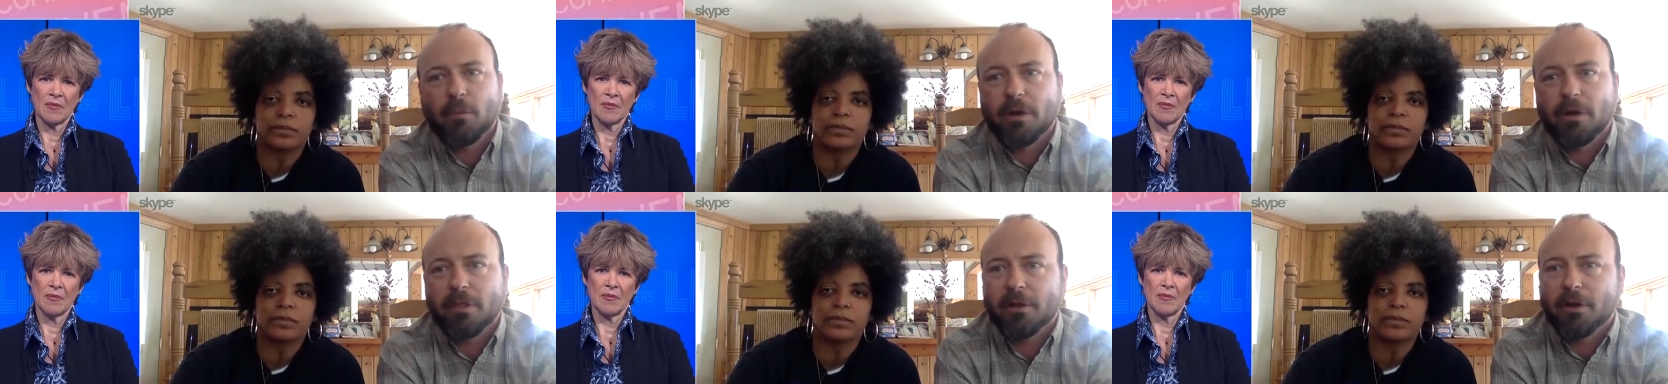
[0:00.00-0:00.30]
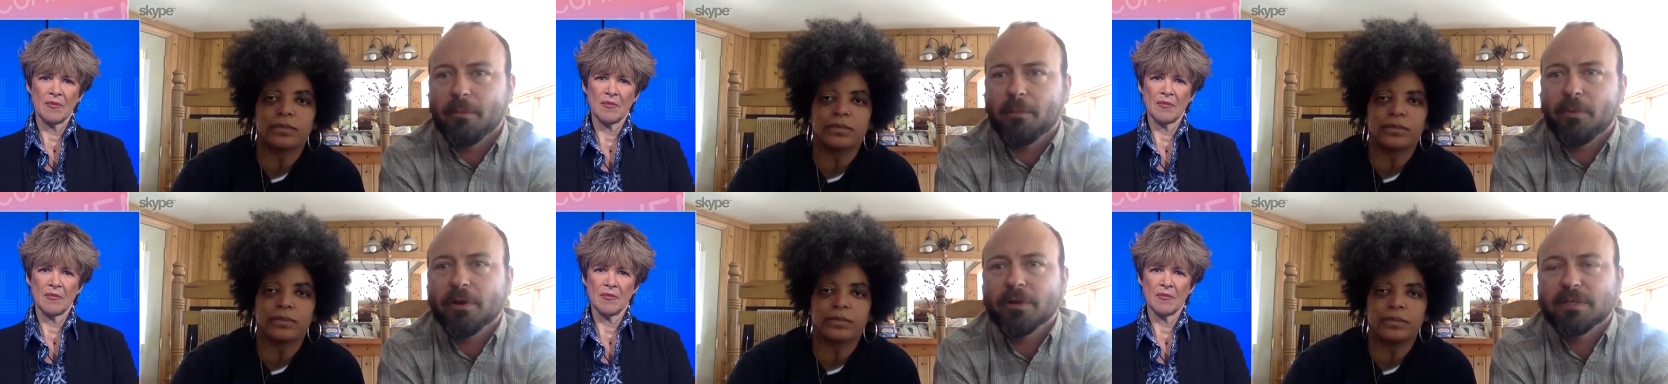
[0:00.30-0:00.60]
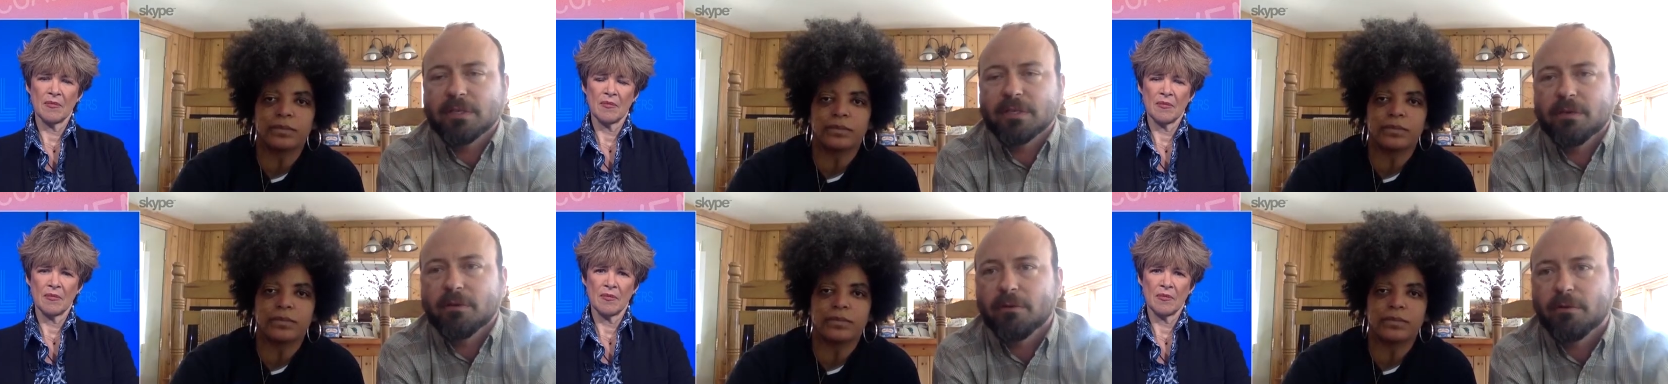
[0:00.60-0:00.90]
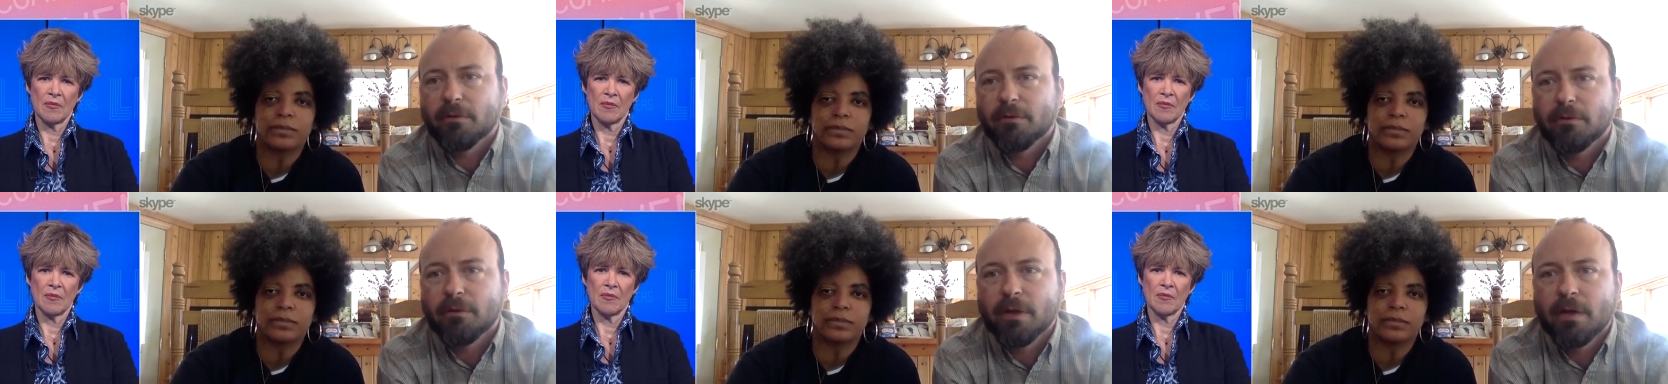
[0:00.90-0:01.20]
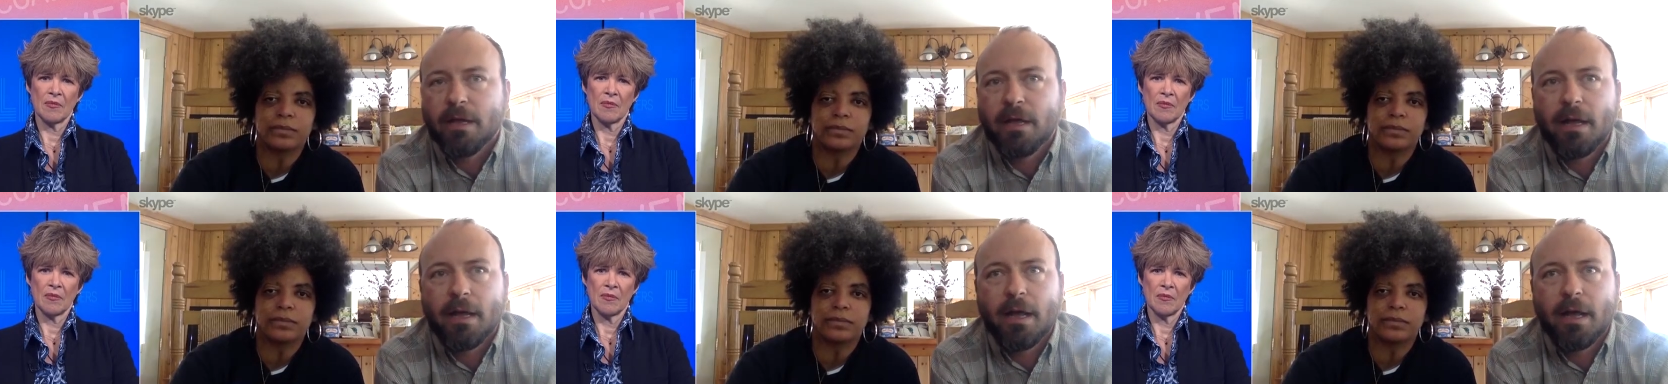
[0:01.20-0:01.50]
Speaker 1: or whether you're a person who
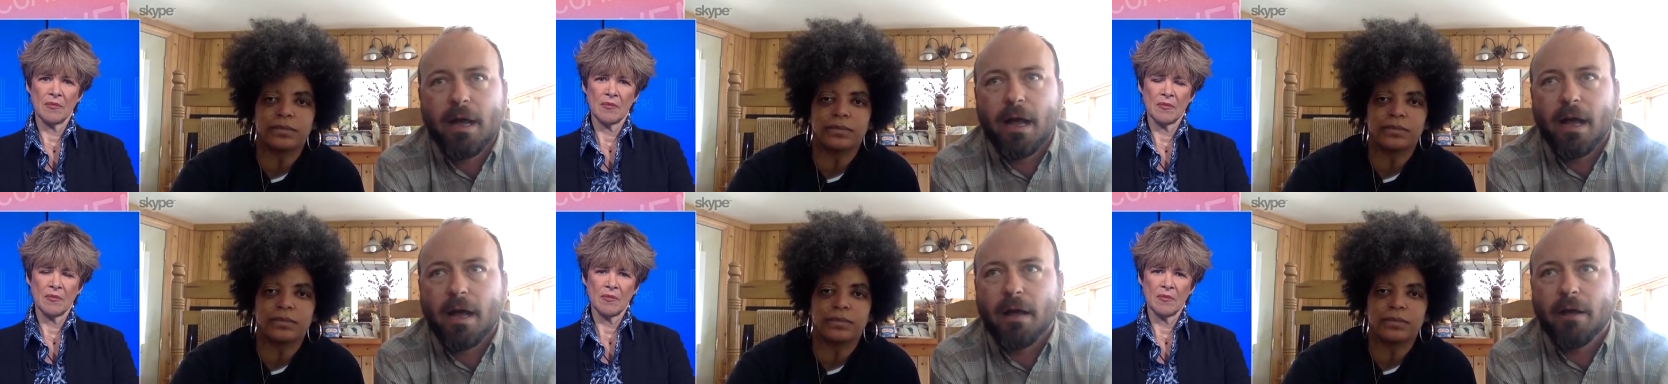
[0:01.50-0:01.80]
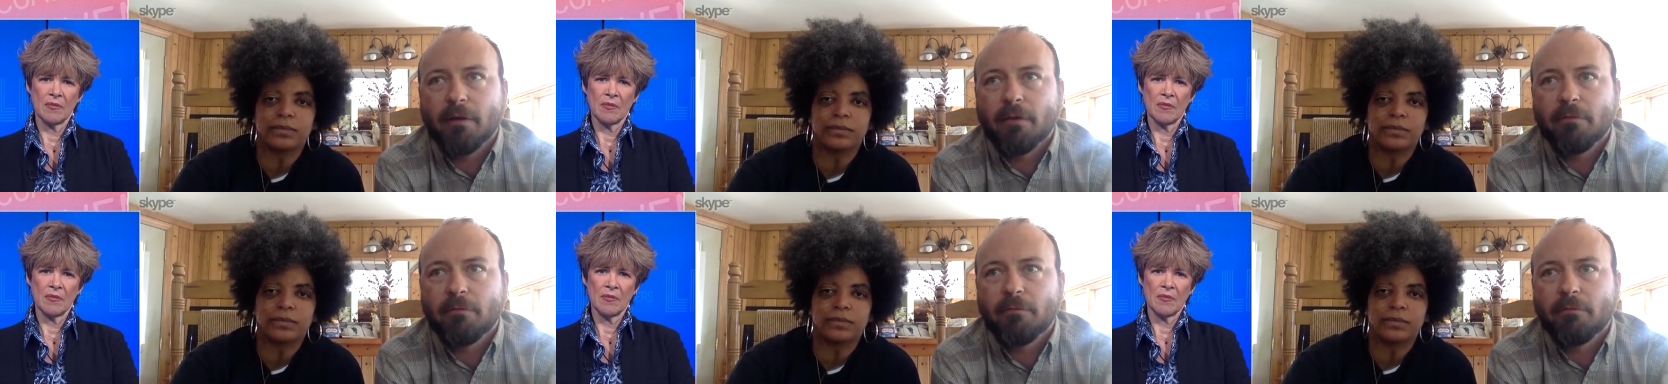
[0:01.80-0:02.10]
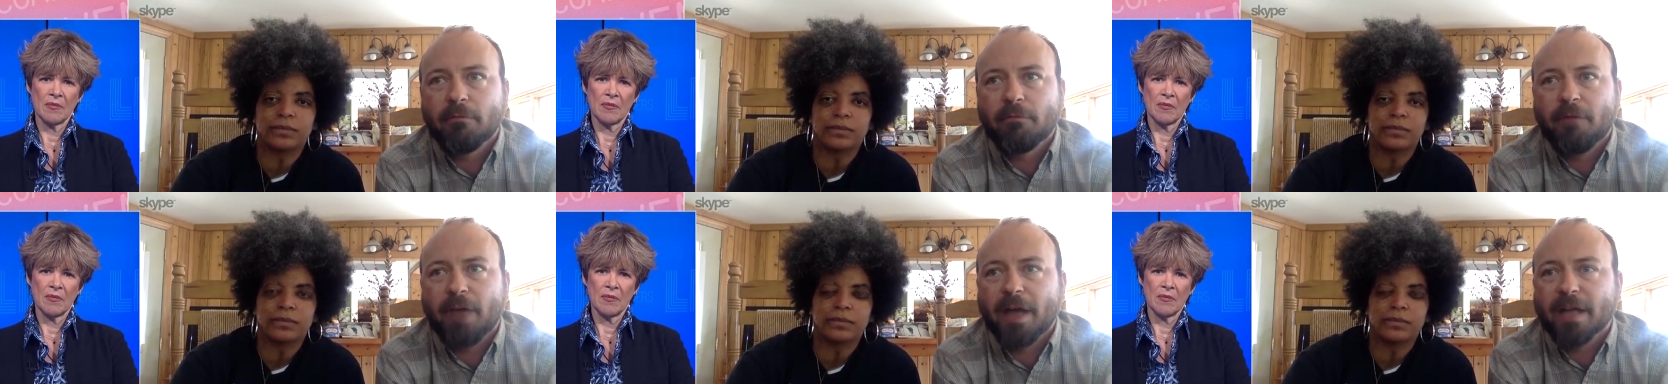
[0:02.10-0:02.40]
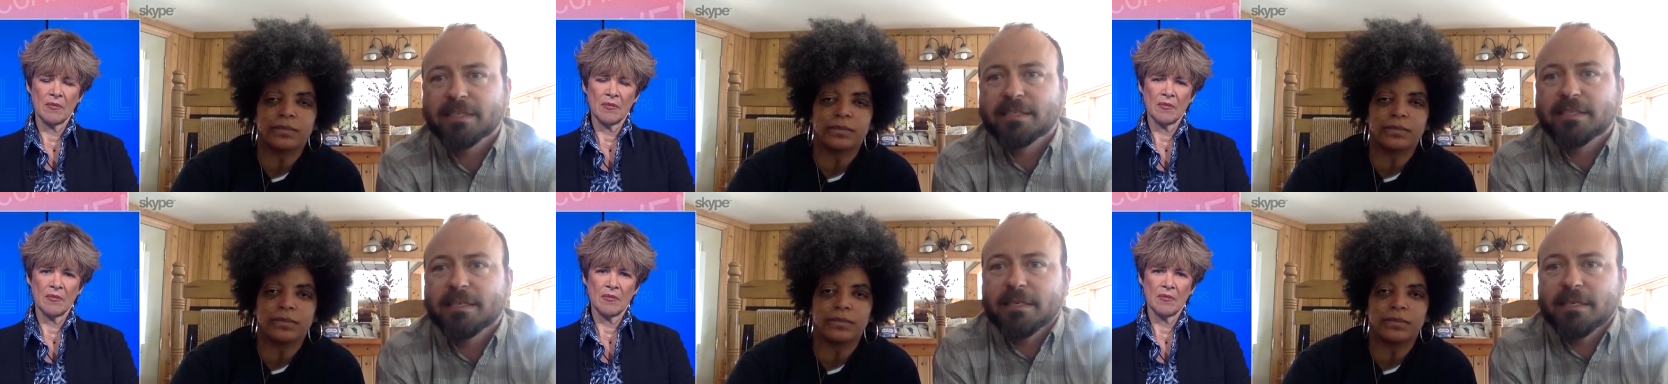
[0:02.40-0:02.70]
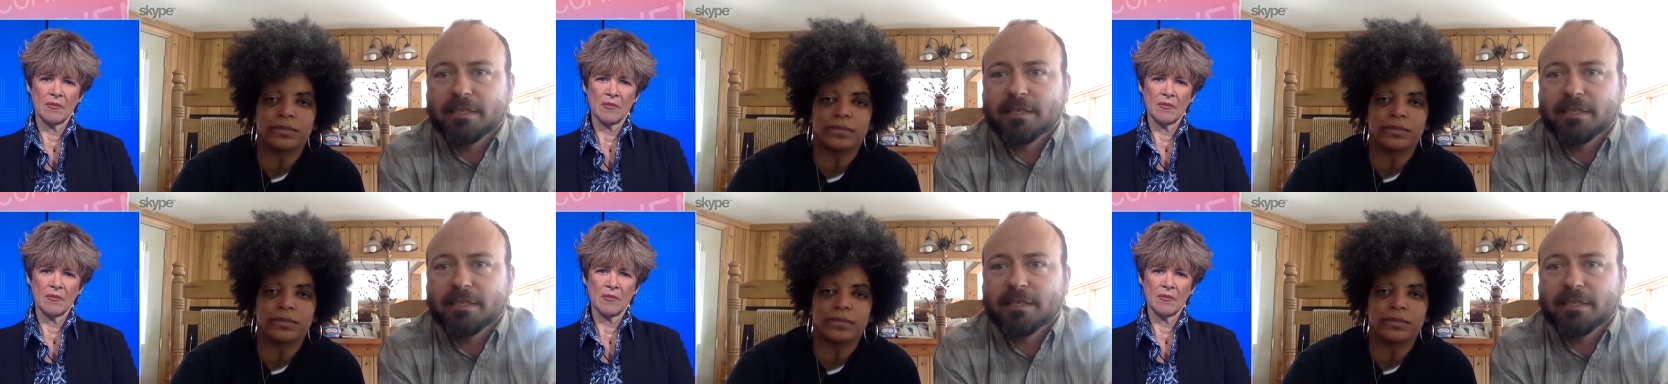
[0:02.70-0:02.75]
finds